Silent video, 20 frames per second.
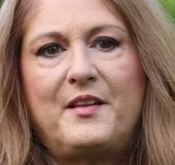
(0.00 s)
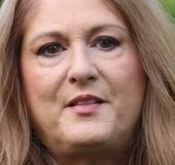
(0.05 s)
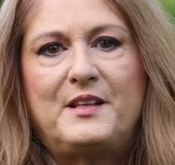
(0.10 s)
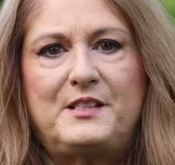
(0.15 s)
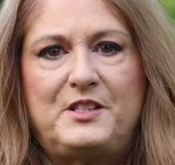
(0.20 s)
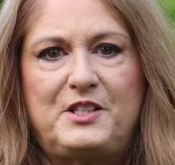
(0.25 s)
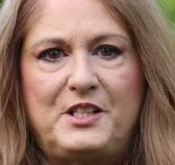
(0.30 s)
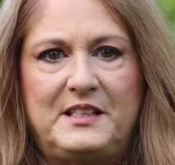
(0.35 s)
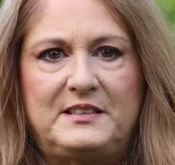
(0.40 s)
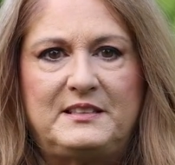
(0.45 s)
The
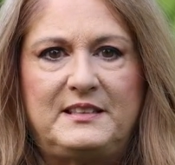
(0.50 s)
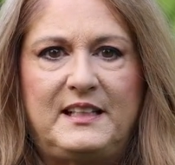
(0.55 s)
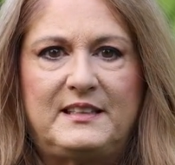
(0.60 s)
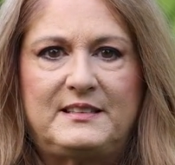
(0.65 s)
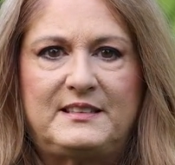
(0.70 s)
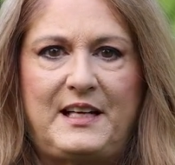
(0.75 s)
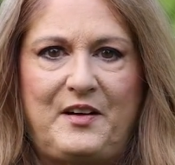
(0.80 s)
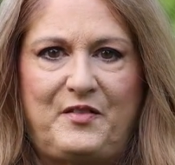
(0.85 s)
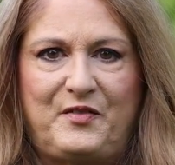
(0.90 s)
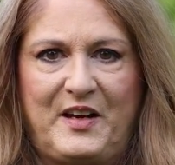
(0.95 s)

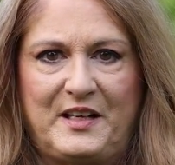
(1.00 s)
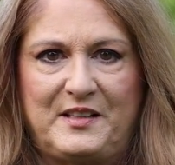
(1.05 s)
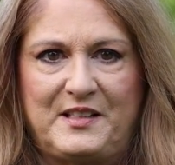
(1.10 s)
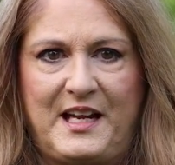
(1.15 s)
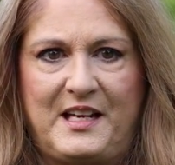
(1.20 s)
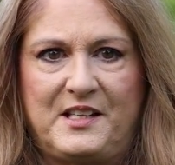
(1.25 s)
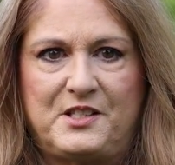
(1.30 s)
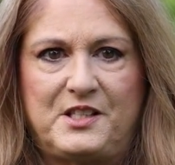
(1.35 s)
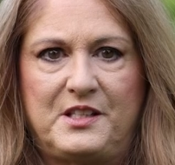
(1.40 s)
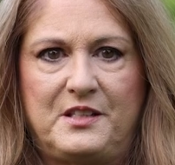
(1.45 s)
GCSAA
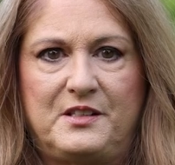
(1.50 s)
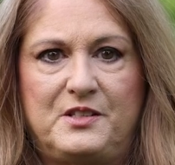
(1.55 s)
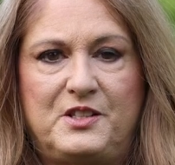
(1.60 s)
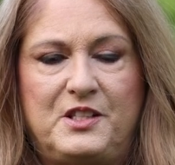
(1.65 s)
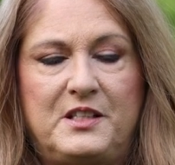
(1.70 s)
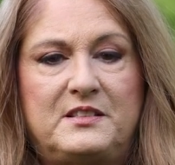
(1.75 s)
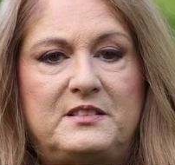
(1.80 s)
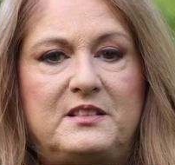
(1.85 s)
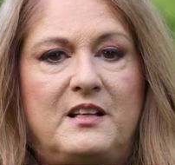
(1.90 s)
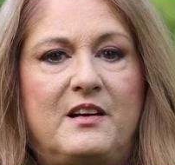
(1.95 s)
Foundation
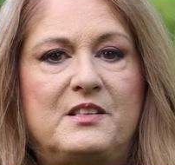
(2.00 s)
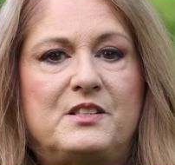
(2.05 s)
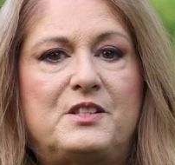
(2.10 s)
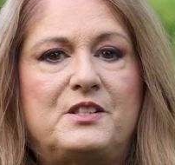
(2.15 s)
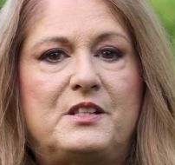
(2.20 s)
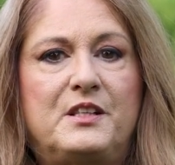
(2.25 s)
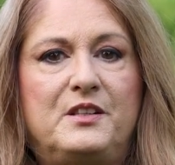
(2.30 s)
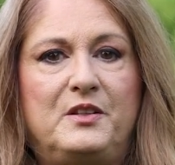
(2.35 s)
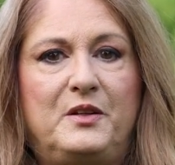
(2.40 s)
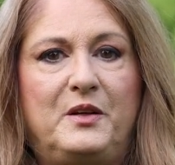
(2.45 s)
just
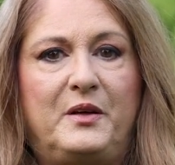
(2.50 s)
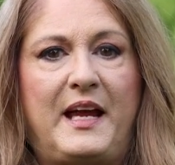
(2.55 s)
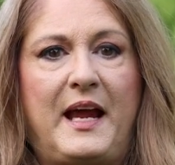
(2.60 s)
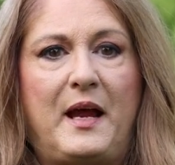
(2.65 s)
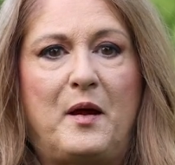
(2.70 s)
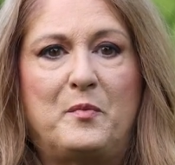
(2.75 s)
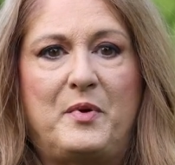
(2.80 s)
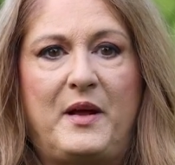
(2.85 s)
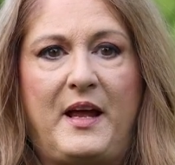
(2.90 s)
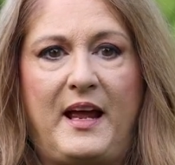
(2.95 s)
launched a new
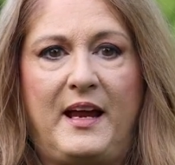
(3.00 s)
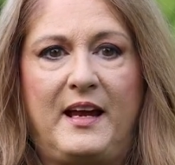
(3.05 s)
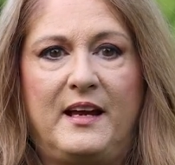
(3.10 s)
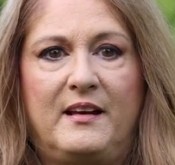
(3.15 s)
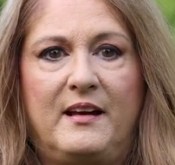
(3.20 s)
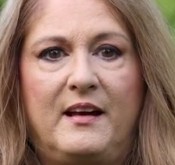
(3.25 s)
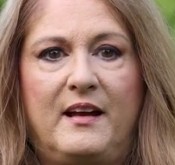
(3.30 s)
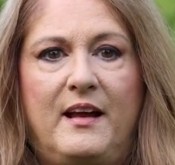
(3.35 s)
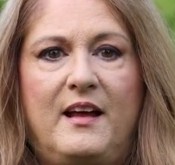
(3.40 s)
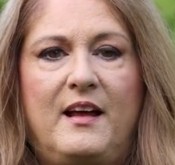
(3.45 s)
campaign,
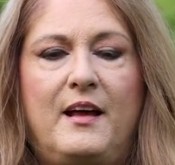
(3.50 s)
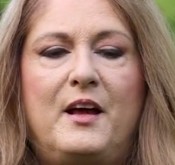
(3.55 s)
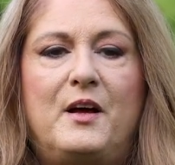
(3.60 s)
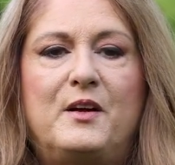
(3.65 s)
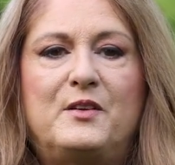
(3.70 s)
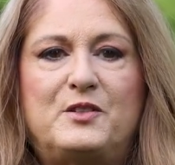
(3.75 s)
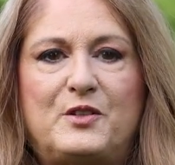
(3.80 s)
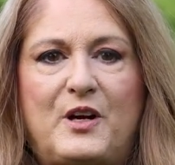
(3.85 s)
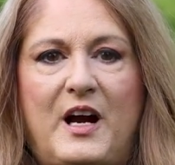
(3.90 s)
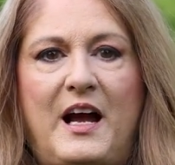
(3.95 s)

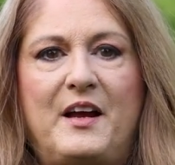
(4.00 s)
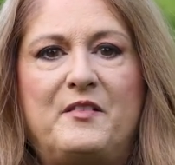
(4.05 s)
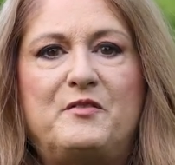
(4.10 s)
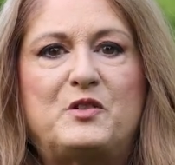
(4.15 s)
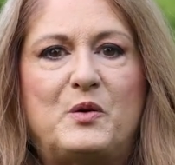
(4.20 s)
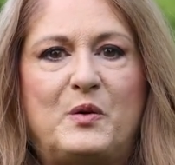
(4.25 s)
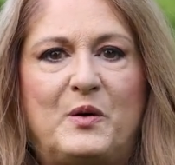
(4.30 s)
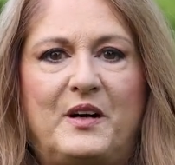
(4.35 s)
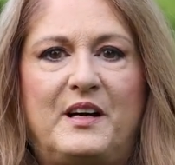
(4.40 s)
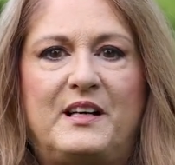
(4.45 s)
Drive
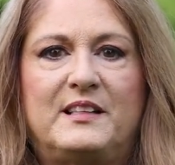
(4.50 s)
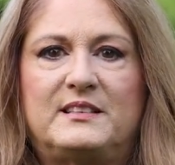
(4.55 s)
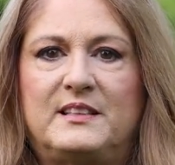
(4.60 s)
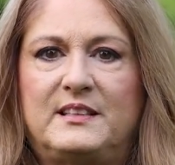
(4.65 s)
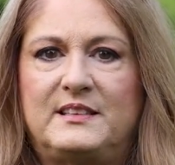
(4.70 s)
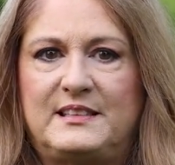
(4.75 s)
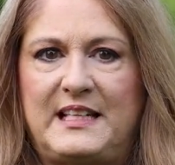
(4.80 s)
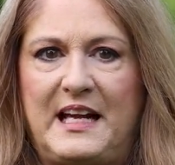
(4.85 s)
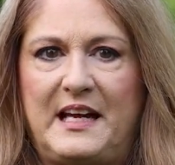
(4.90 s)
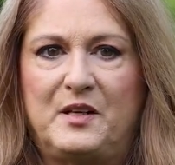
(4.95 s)
Toward a
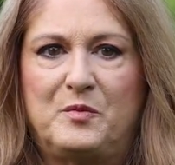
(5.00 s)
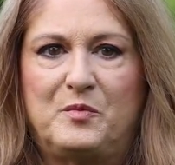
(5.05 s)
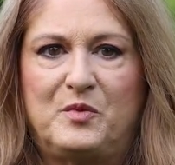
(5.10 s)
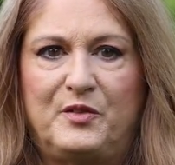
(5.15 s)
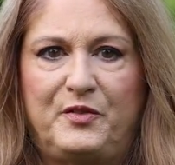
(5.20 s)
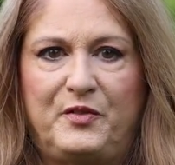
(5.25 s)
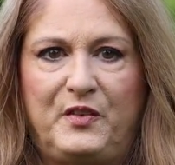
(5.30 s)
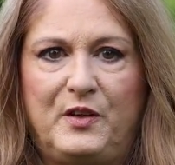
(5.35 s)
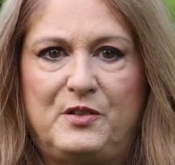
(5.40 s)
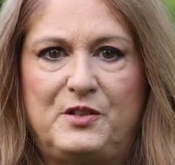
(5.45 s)
Sustainable
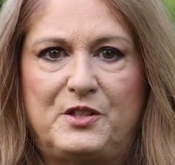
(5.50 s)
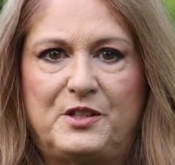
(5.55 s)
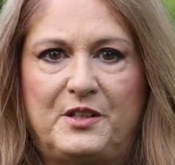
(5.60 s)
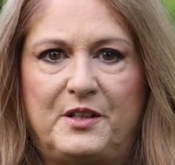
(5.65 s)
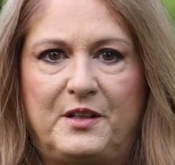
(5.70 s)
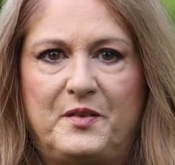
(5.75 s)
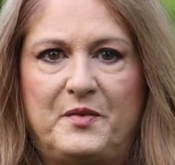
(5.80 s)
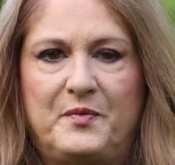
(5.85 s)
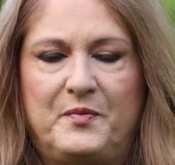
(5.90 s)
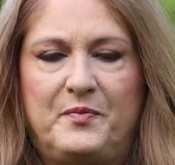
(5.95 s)

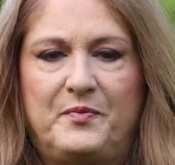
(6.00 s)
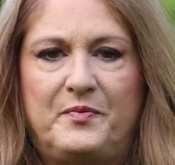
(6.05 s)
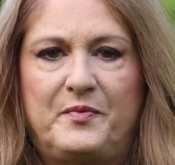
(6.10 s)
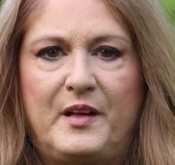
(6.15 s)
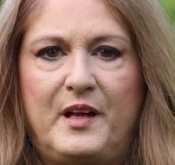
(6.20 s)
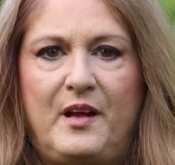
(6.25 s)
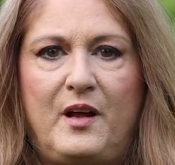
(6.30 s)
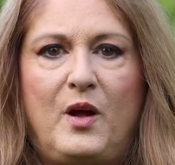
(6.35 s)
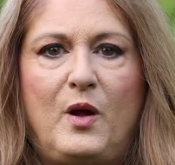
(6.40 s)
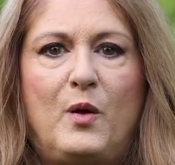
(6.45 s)
Future.
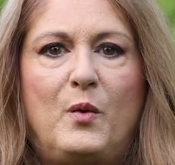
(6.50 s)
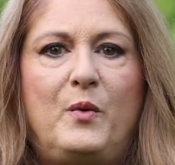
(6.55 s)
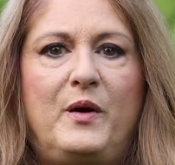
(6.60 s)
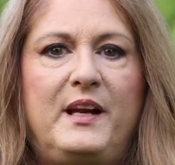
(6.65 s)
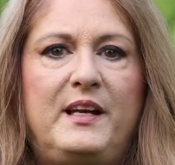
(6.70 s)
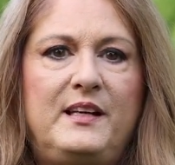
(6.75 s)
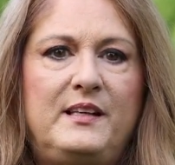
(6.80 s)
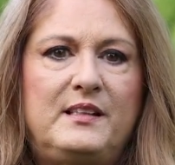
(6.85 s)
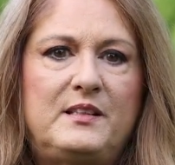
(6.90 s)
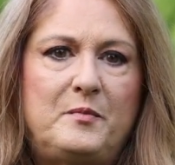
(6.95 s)
We
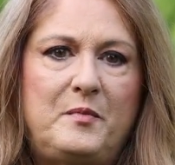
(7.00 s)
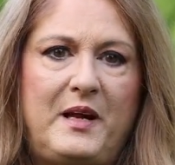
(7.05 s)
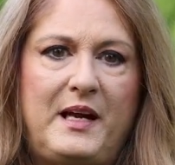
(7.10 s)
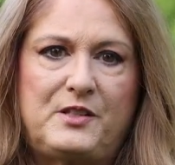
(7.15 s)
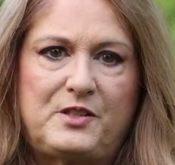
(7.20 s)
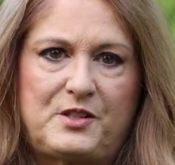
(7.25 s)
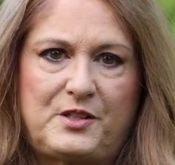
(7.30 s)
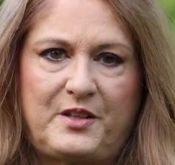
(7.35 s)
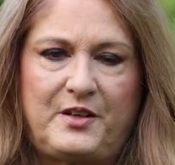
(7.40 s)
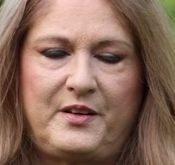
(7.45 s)
need to make
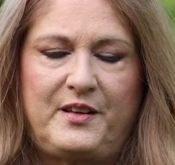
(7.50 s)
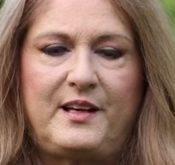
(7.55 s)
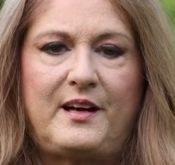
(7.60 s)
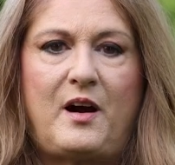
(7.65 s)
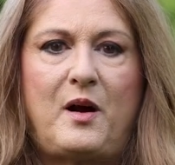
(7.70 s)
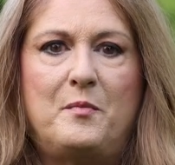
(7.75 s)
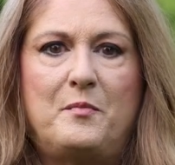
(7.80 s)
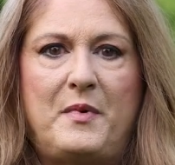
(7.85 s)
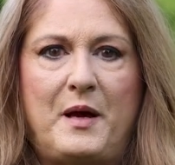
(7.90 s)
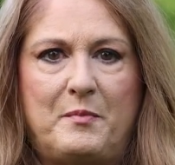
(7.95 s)
sure that
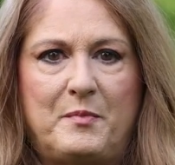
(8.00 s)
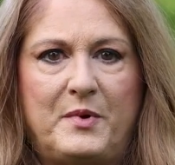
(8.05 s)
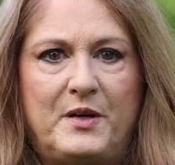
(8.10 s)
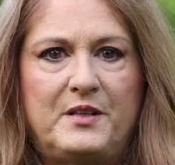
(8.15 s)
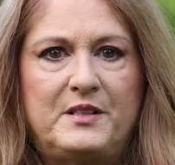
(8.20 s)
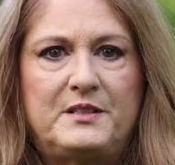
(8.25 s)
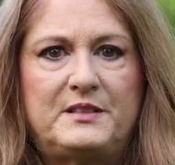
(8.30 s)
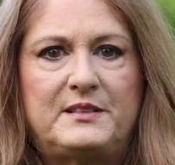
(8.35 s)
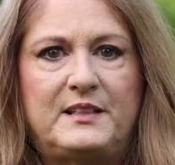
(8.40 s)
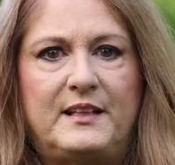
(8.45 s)
our
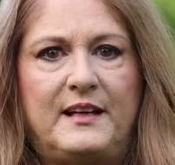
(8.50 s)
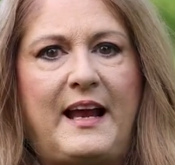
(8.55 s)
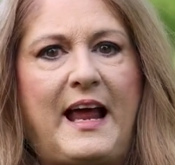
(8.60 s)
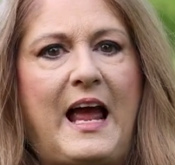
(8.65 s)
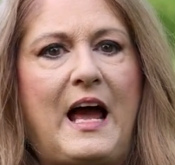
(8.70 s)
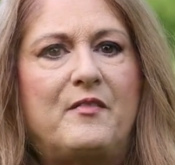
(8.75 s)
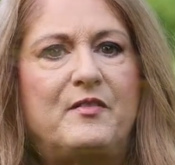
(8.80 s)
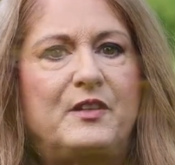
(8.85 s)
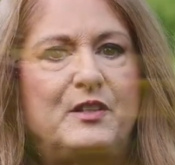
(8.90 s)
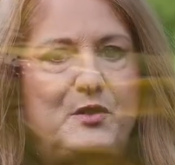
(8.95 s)
members,
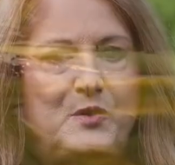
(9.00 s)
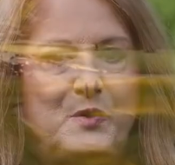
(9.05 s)
have the